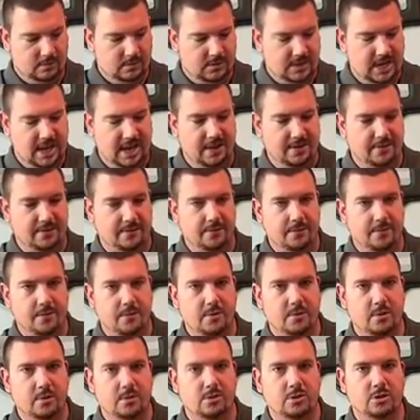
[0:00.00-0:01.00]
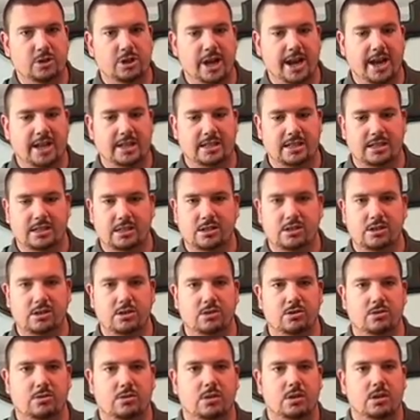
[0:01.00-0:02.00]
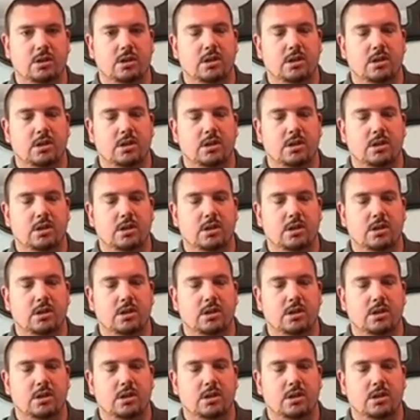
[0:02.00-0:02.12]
they have chances to